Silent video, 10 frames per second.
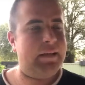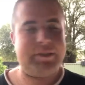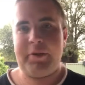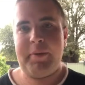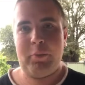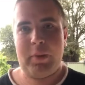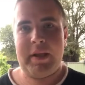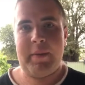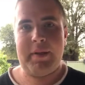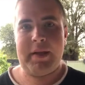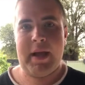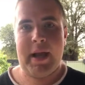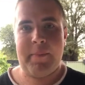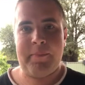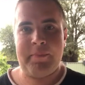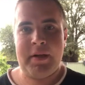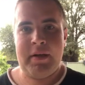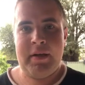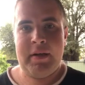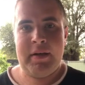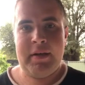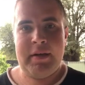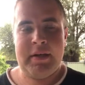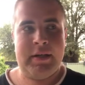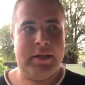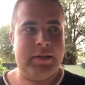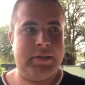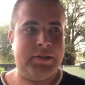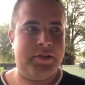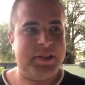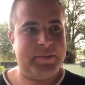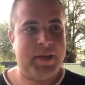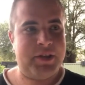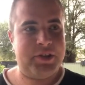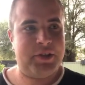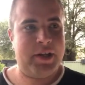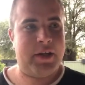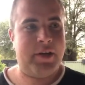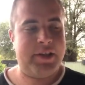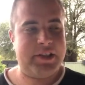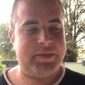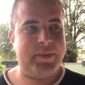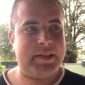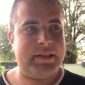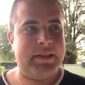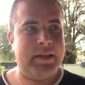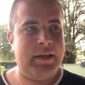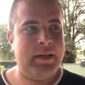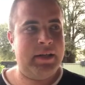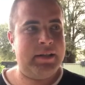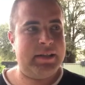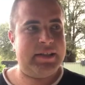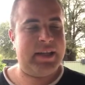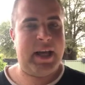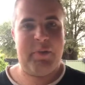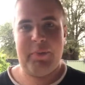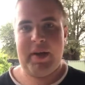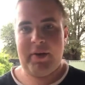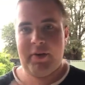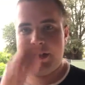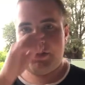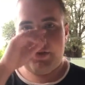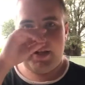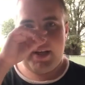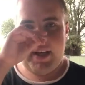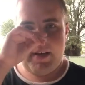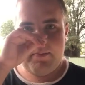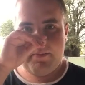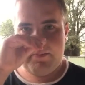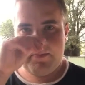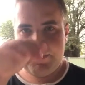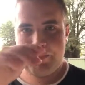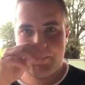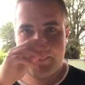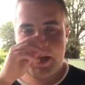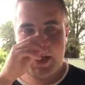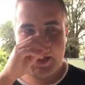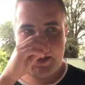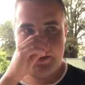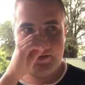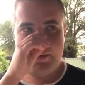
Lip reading: it's gonna be one epic game. So in this match, like I expect this game will be a high scoring game, and